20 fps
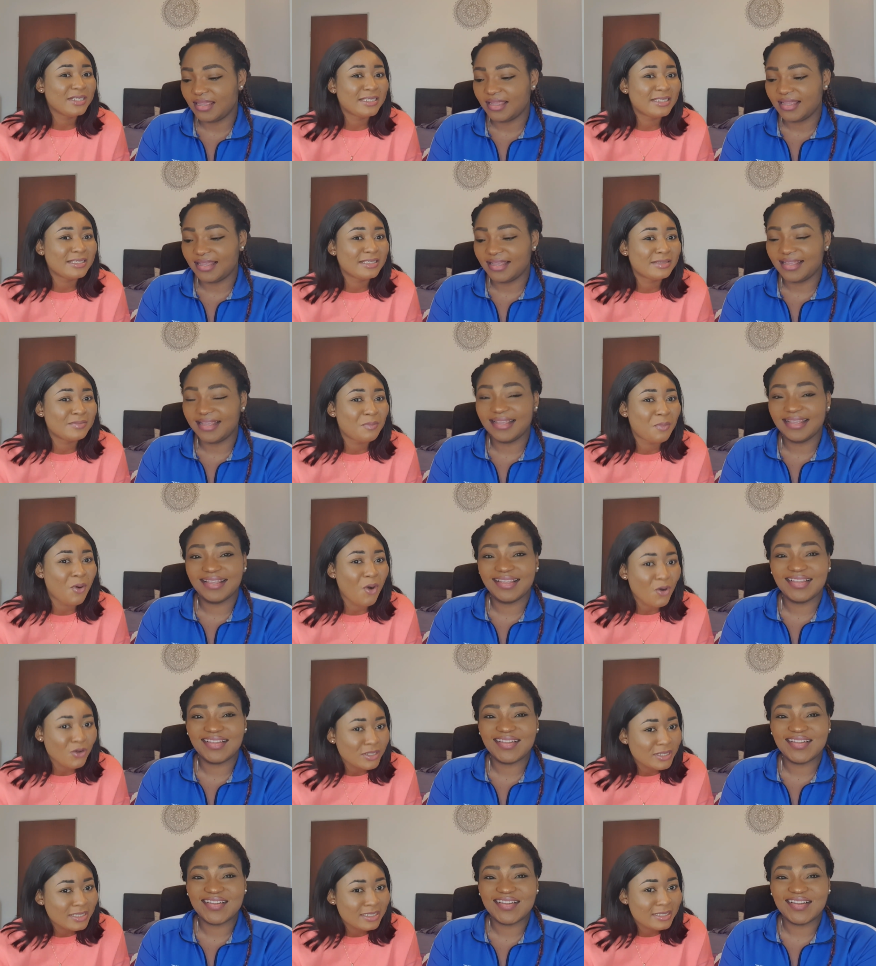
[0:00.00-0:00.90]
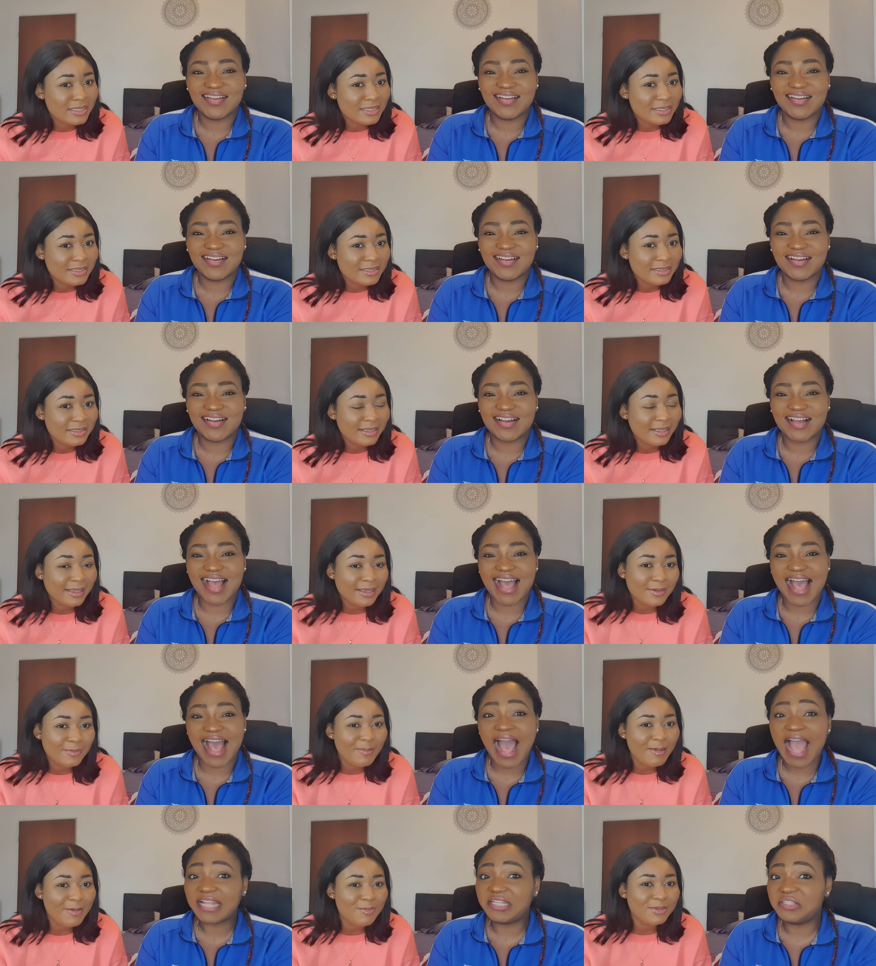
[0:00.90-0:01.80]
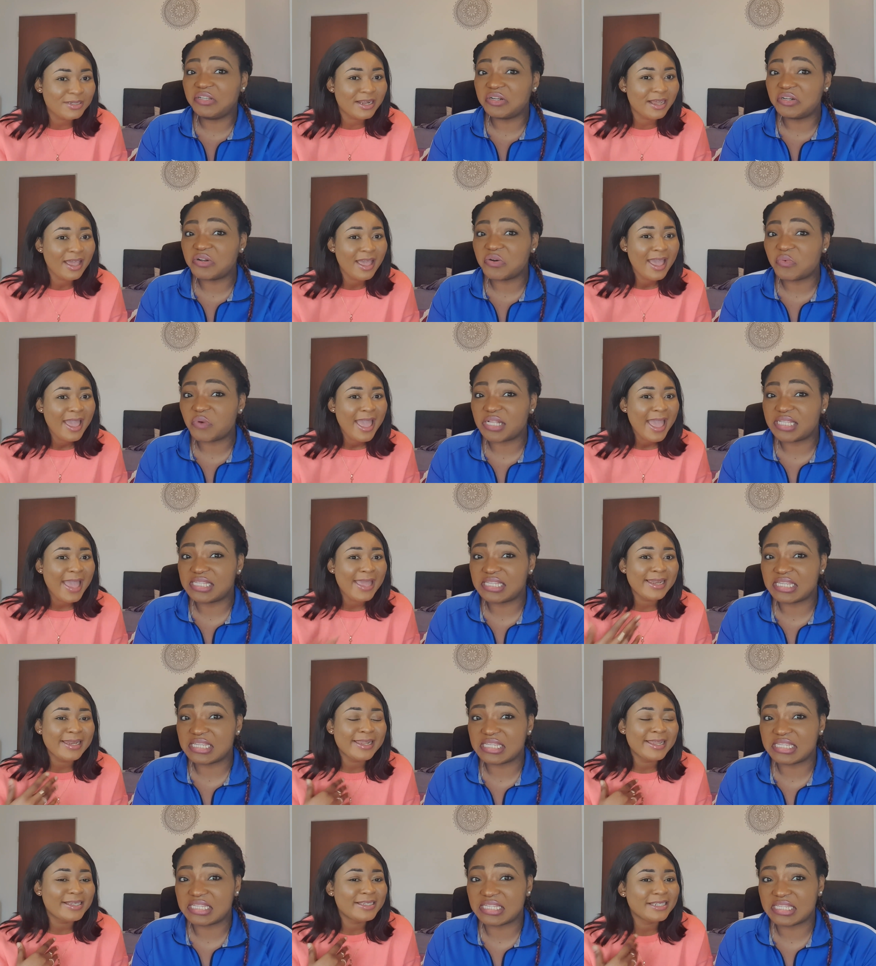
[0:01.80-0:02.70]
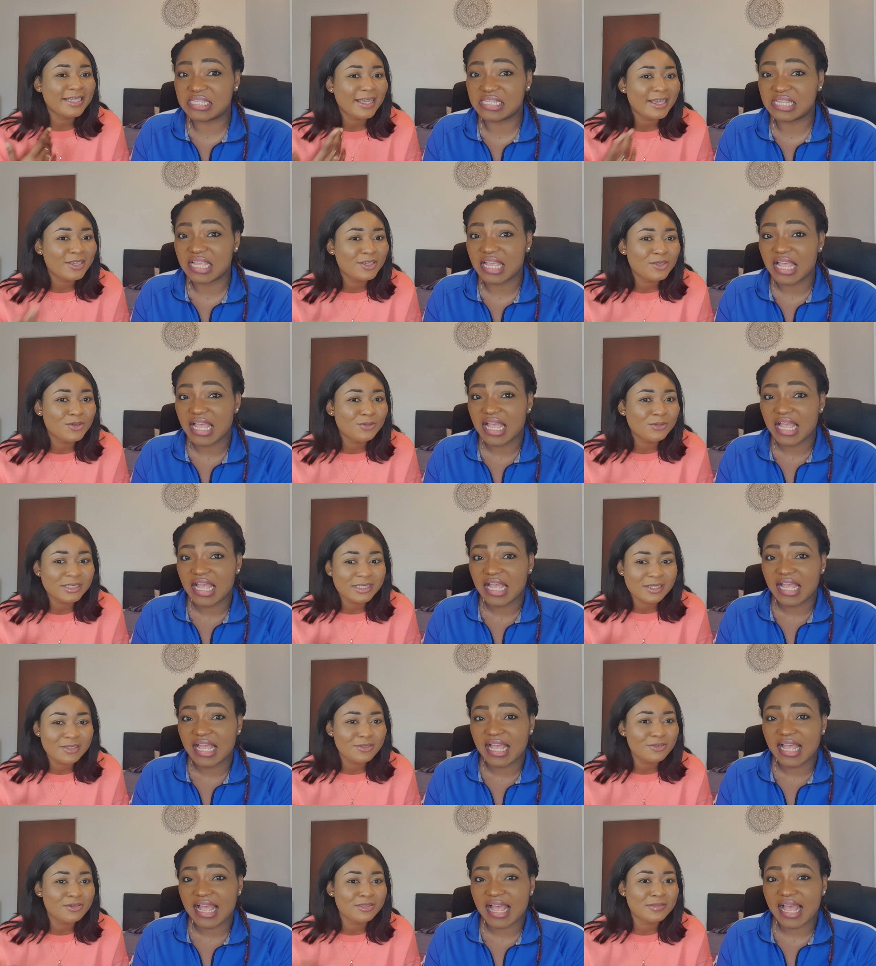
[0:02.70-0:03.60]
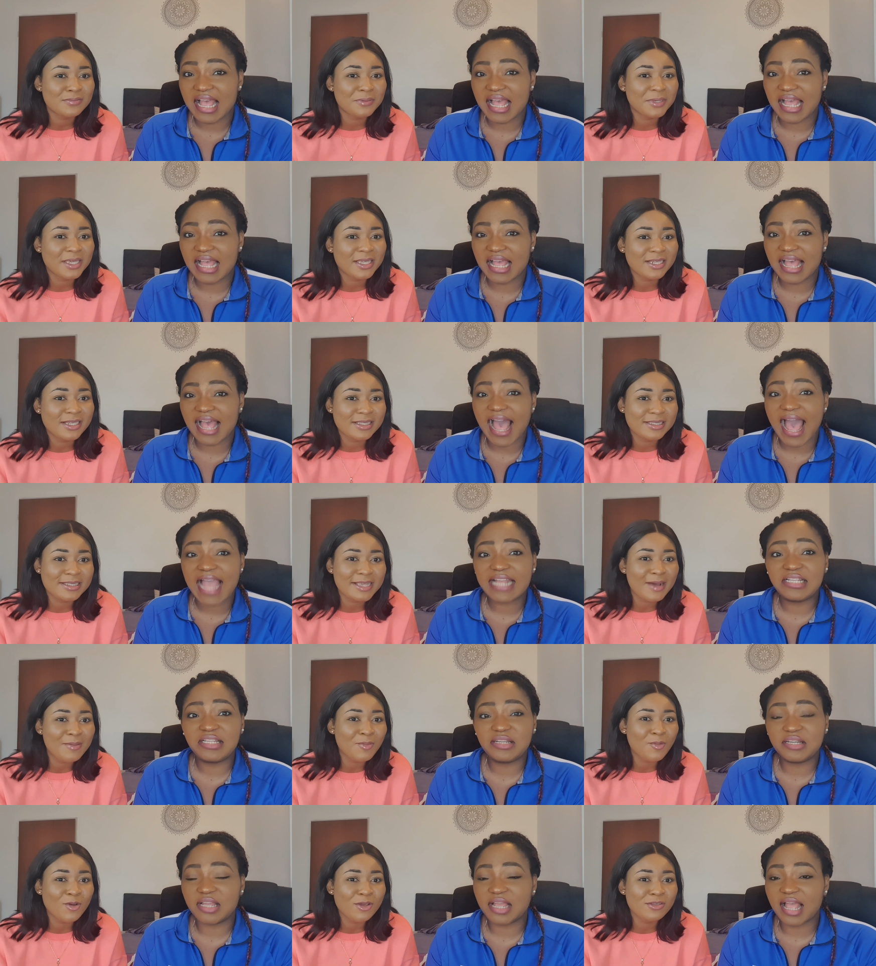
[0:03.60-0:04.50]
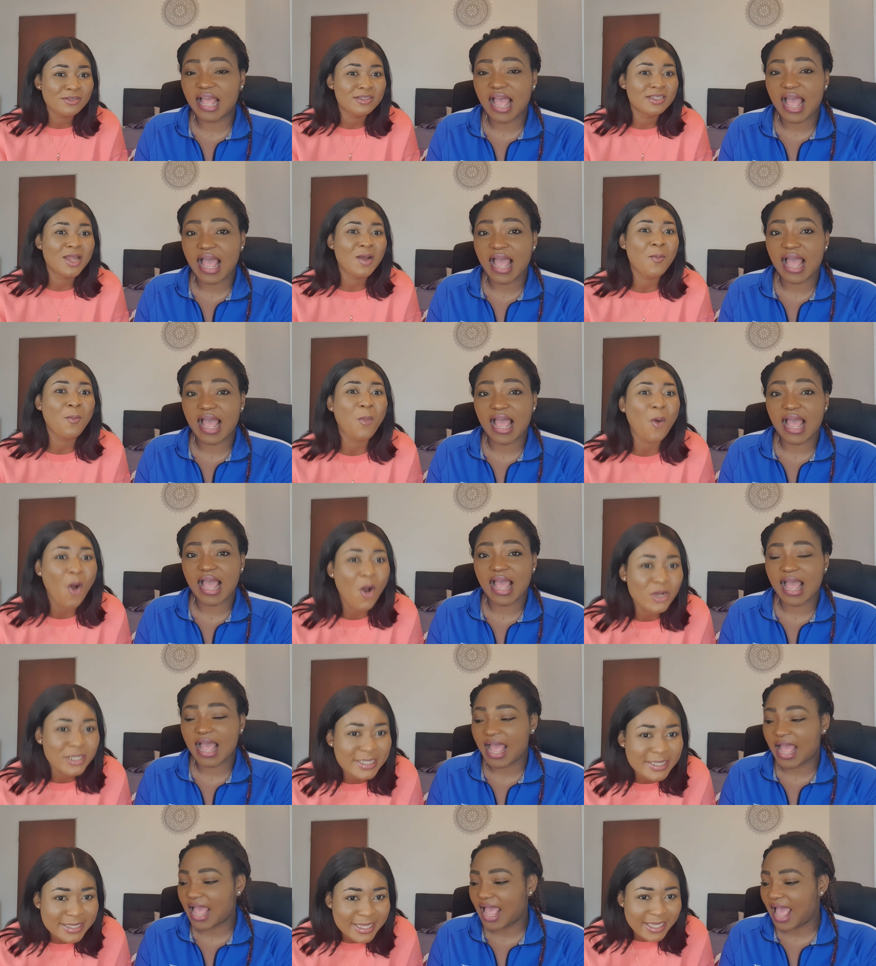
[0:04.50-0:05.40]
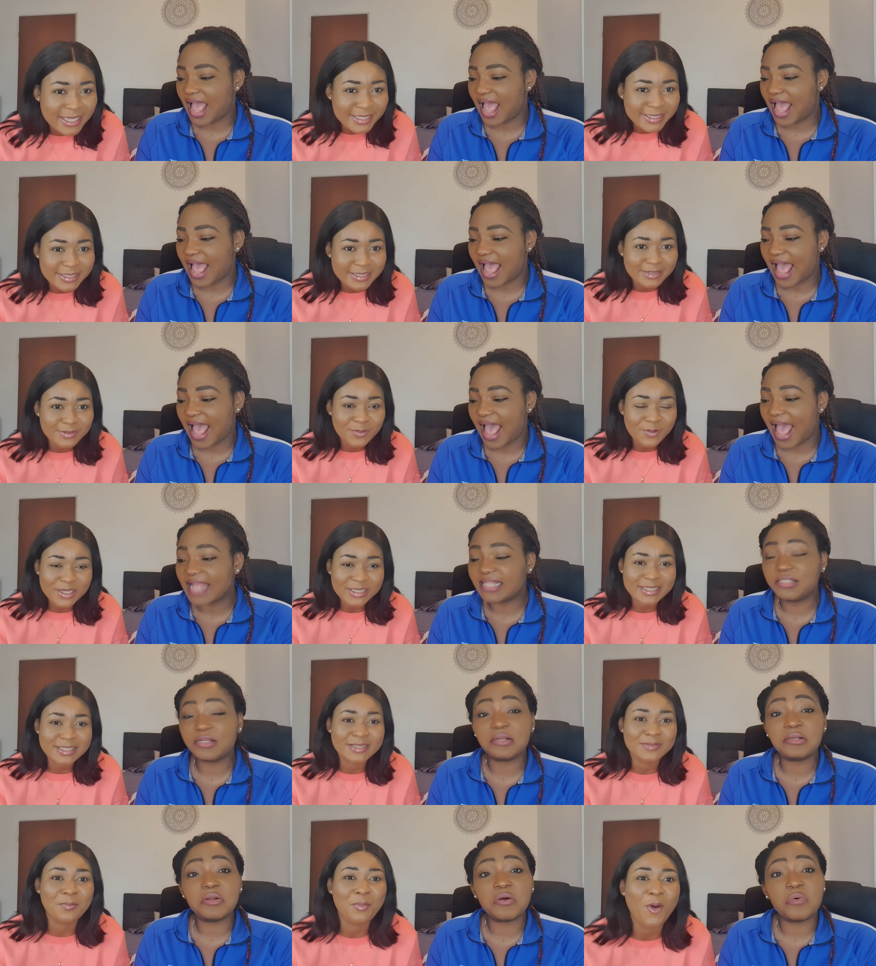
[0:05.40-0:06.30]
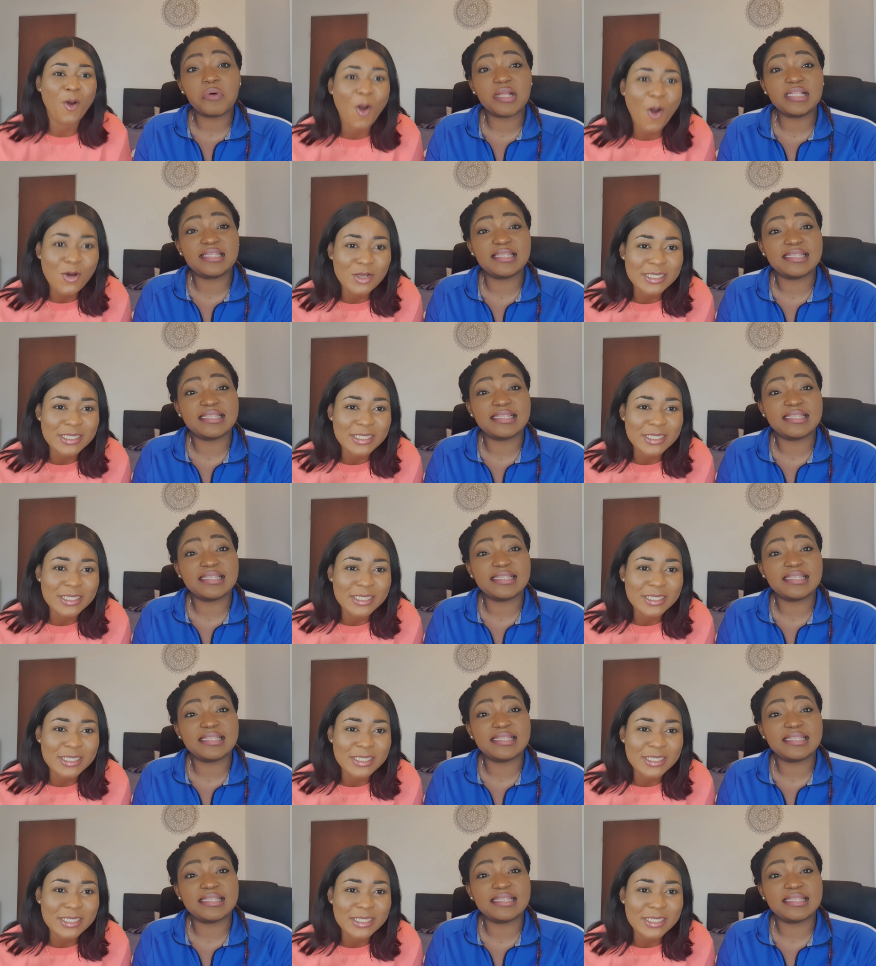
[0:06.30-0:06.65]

Speaker 1: is boss like i don't know what a is, lady like you would just go speaking and say i'm going to the boss station what i don't know boss? what